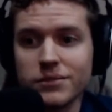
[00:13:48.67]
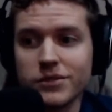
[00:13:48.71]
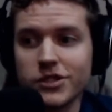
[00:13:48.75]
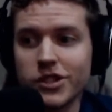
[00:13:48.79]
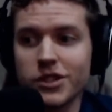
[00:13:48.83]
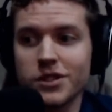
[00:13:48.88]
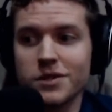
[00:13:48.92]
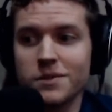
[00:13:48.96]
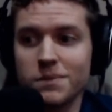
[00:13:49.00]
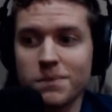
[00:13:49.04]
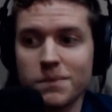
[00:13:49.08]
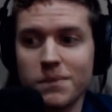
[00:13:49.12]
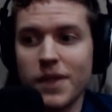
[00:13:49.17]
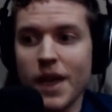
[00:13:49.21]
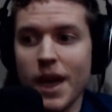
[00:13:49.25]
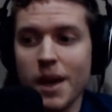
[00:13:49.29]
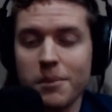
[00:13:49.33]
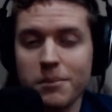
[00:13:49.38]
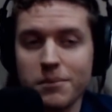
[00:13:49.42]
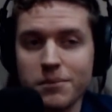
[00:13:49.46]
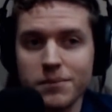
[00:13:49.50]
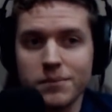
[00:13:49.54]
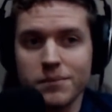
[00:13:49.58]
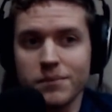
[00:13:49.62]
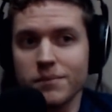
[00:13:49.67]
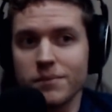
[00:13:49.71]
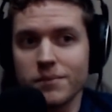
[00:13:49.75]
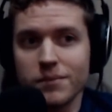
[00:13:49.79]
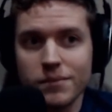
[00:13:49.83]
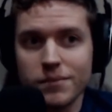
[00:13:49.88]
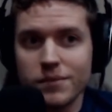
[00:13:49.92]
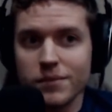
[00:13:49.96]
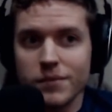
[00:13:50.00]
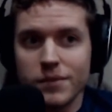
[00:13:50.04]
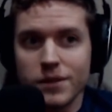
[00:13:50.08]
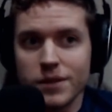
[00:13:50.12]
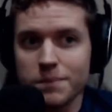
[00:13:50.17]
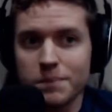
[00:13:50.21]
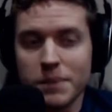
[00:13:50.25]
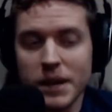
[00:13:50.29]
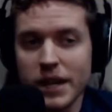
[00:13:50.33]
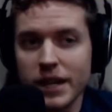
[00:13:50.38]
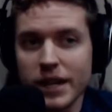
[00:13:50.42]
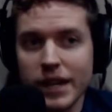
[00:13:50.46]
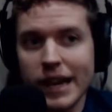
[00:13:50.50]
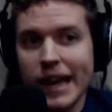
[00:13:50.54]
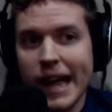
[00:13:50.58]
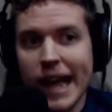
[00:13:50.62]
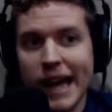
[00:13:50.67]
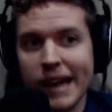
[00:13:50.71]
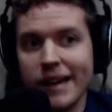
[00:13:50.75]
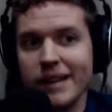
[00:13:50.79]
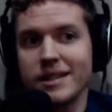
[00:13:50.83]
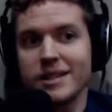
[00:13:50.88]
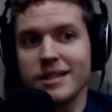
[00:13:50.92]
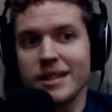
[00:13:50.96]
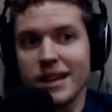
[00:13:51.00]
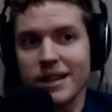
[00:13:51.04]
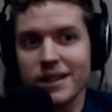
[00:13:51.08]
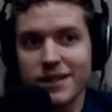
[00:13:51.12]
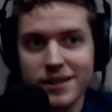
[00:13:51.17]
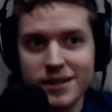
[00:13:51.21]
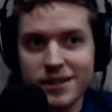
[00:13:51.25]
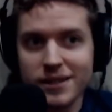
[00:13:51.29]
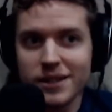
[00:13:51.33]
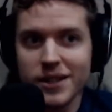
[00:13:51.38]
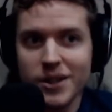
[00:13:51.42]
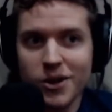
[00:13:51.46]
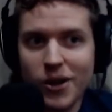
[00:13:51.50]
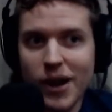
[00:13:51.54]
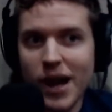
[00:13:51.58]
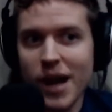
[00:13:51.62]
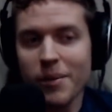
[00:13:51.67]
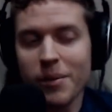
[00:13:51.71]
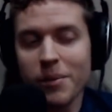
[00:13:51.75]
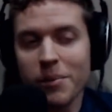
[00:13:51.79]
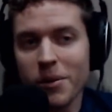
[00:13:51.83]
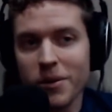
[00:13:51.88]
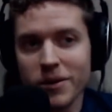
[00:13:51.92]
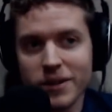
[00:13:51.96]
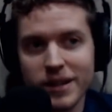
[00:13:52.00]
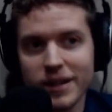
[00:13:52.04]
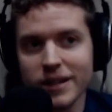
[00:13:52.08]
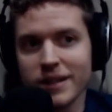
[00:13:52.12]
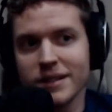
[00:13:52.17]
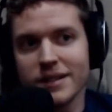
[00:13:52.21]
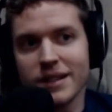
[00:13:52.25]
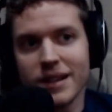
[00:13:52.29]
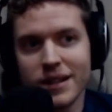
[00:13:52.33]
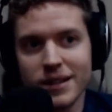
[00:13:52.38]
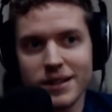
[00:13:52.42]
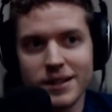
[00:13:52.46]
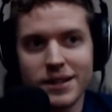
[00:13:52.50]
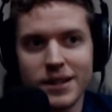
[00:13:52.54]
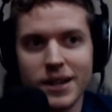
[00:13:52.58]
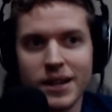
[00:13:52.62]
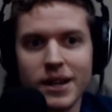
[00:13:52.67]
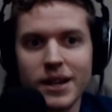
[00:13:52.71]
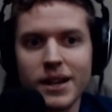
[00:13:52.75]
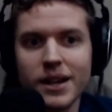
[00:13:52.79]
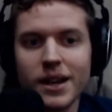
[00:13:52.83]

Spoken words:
just them being like, hey, Sis, happy birthday, Sis.